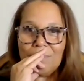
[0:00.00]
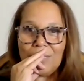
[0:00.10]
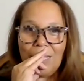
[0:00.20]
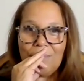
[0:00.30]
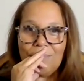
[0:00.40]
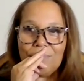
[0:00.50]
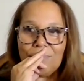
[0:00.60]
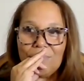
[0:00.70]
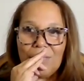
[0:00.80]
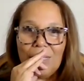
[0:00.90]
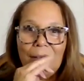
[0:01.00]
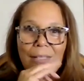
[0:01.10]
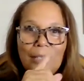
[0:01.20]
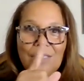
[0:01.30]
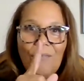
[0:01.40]
Okay.
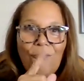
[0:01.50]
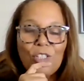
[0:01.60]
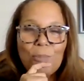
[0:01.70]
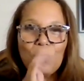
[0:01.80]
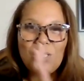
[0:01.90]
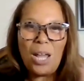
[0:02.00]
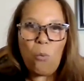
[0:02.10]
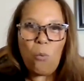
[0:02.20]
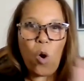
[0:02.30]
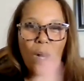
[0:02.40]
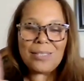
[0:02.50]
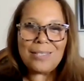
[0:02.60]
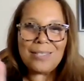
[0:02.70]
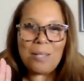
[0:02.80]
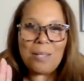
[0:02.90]
That's the first person that walks
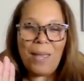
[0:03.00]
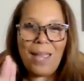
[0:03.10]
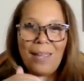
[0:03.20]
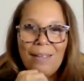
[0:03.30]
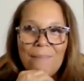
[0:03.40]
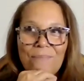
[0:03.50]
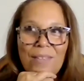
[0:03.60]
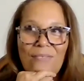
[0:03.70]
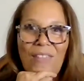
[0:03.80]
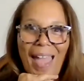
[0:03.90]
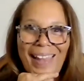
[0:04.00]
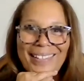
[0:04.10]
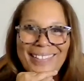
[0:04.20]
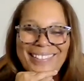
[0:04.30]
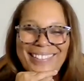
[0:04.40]
into the bank. That
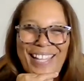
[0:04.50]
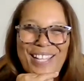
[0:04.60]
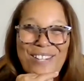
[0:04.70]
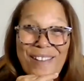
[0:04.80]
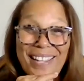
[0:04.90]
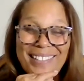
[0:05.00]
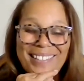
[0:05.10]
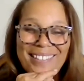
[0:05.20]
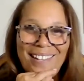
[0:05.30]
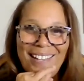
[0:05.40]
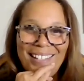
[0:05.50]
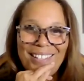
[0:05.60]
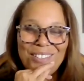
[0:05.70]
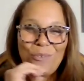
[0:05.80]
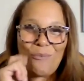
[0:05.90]
is a great
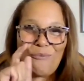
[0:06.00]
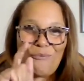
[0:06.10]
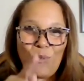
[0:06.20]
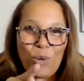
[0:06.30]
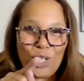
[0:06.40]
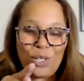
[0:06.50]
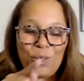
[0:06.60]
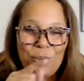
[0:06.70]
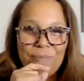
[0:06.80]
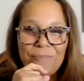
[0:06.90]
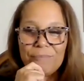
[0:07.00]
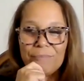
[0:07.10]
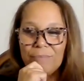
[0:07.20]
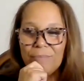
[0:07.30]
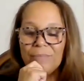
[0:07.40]
client for you.
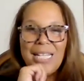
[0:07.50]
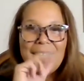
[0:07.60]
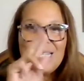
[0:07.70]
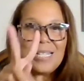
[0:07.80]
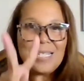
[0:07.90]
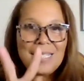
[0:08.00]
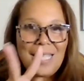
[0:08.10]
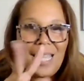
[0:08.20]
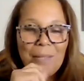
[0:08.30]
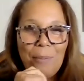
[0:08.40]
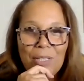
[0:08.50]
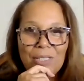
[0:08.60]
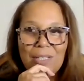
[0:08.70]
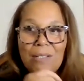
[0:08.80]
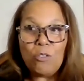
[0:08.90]
Second
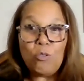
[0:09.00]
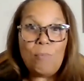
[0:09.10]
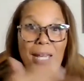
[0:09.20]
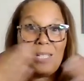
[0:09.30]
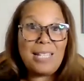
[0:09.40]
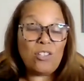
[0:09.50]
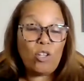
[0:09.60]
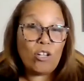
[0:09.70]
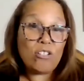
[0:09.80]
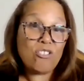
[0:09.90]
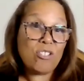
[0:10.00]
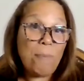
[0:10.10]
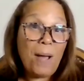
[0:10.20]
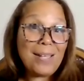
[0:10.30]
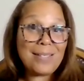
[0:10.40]
person who makes a large
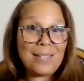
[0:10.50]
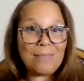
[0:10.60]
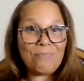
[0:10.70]
deposit.